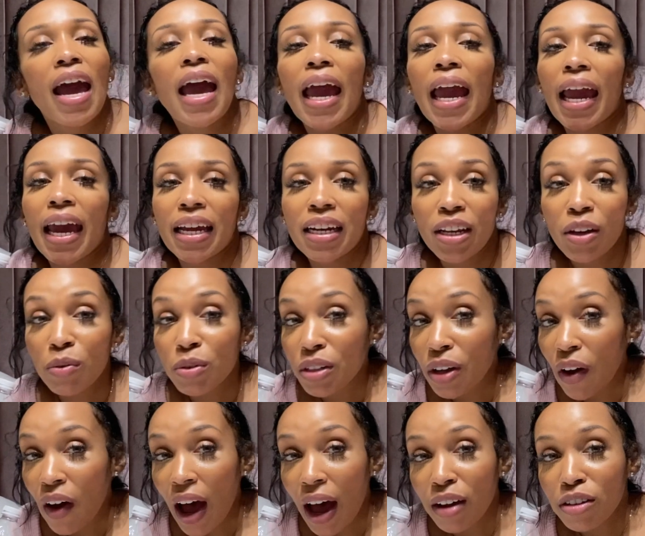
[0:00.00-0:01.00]
And he was
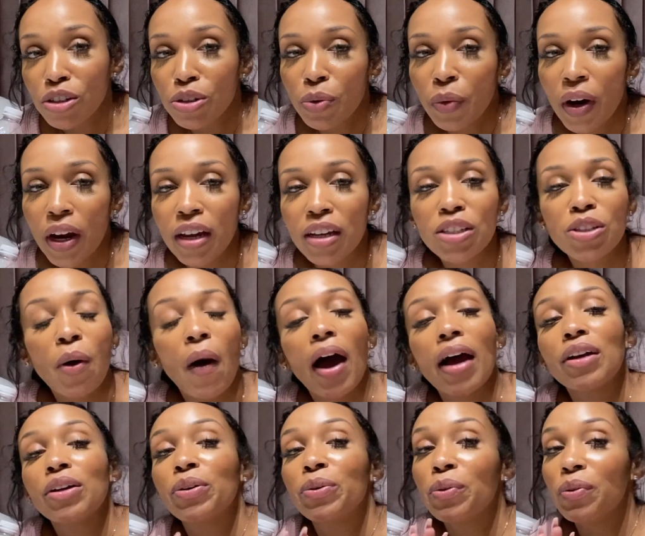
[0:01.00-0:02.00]
on house arrest. So I
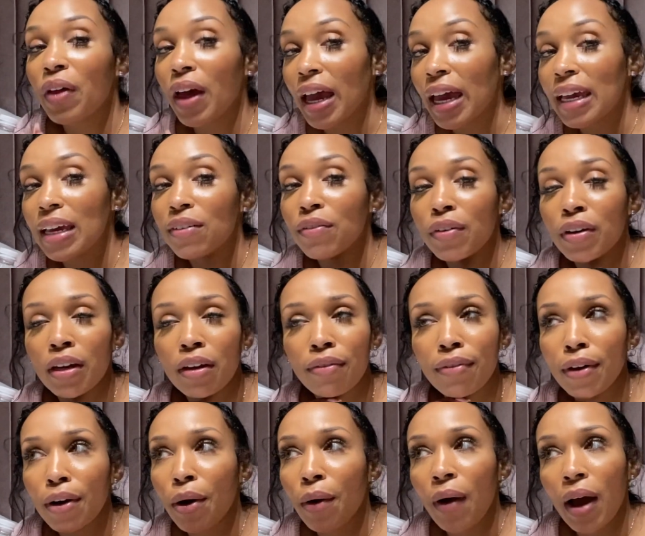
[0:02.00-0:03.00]
knew that even if he
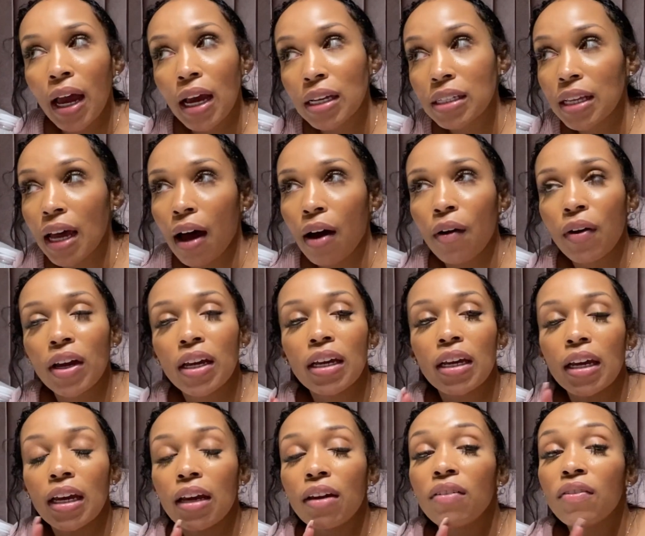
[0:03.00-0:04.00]
go hangs out,
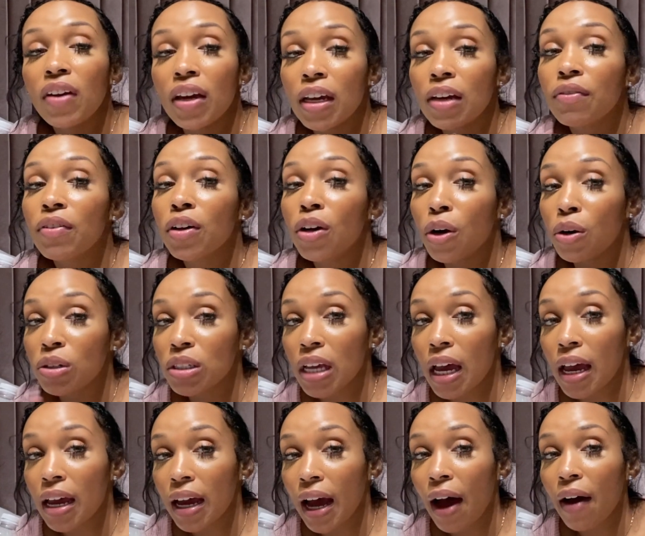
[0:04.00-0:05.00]
even if he goes to
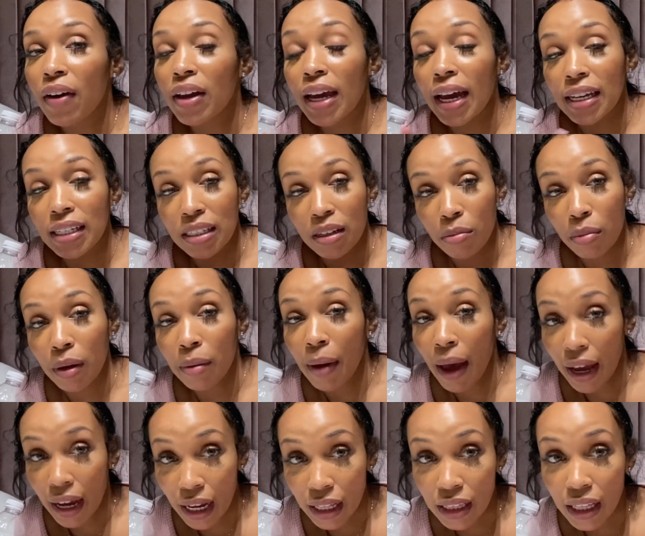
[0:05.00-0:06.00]
hang out, he has to be
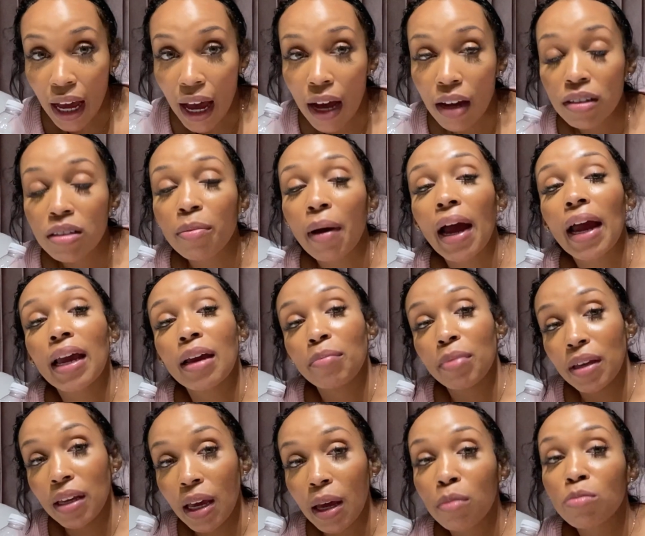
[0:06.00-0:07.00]
back at the house by 8
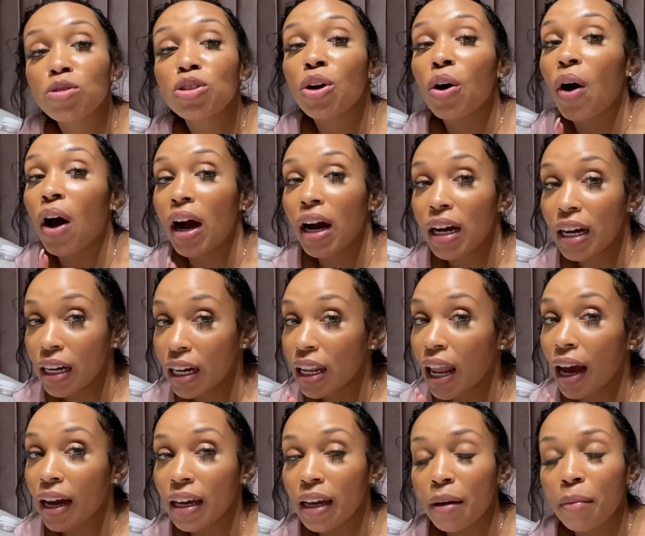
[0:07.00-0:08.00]
p.m. so I could
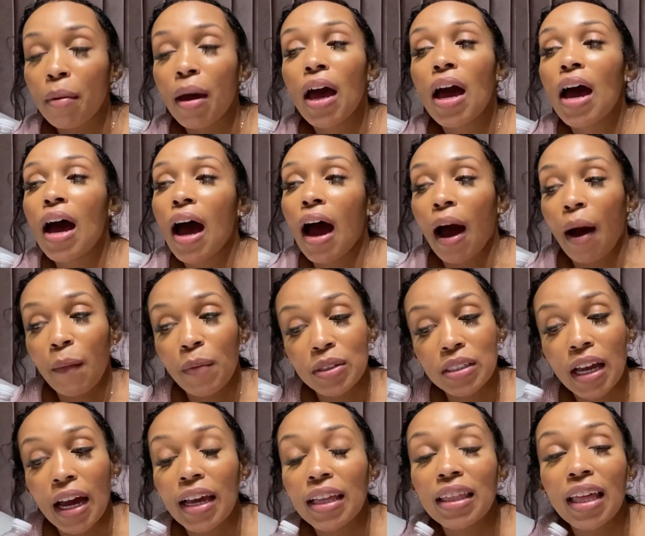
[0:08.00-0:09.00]
clock him. I was
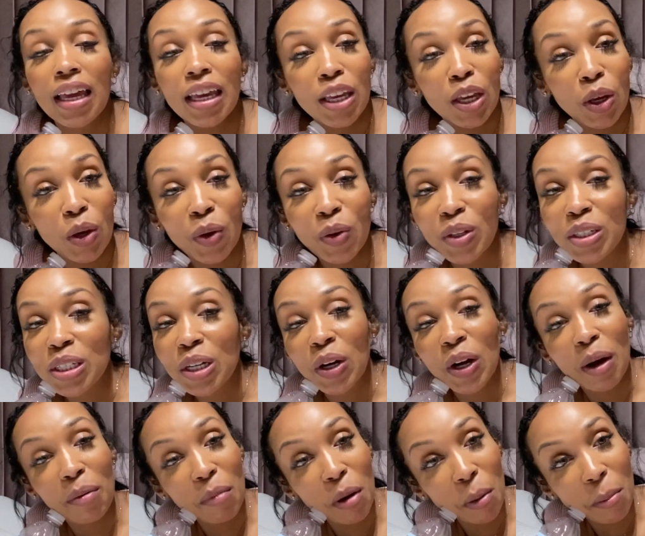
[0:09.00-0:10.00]
like, thank you. So
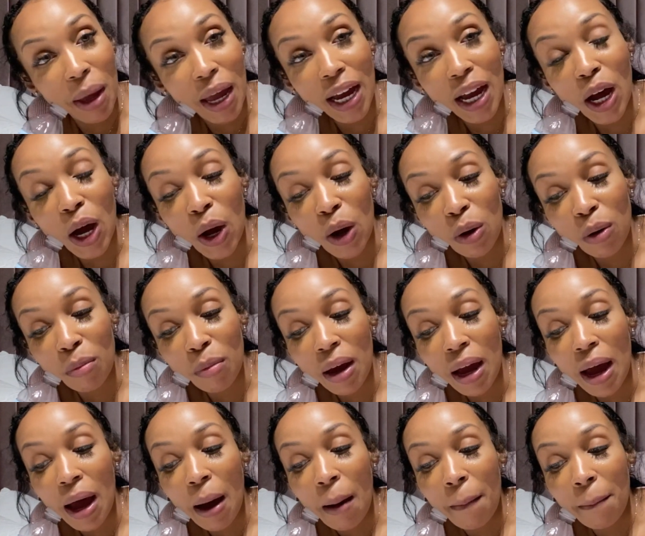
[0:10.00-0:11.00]
come on back home.
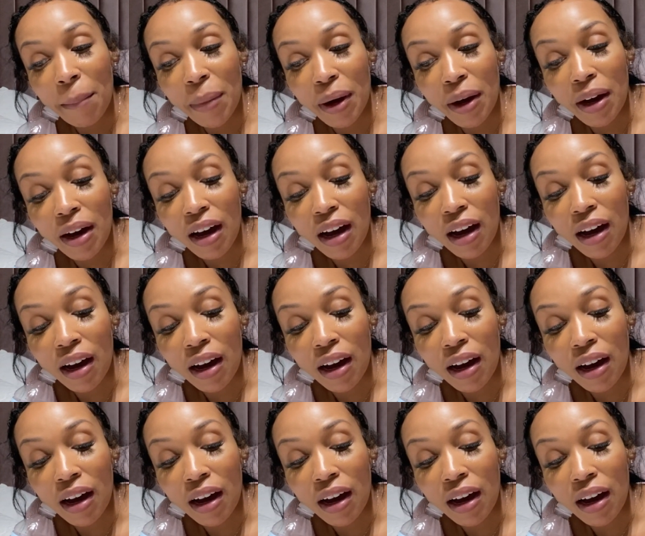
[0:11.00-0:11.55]
But